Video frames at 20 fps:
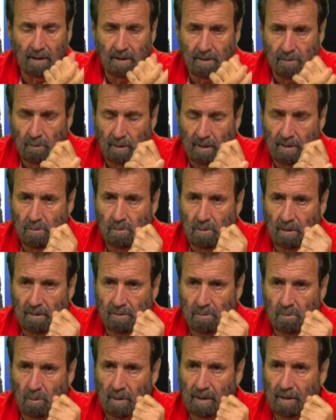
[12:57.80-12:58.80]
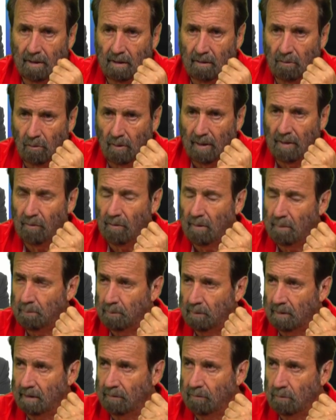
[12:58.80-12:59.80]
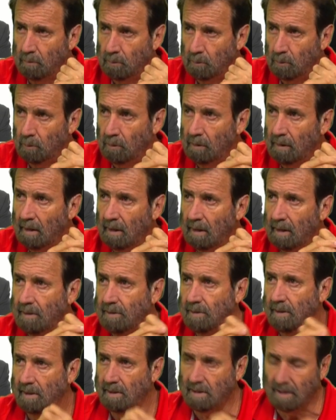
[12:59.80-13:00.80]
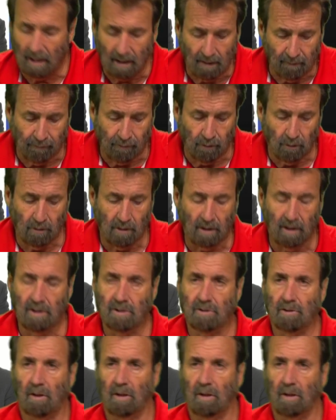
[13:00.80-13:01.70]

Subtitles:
He's won a runner-up with Liverpool. Nice. He's done a few things.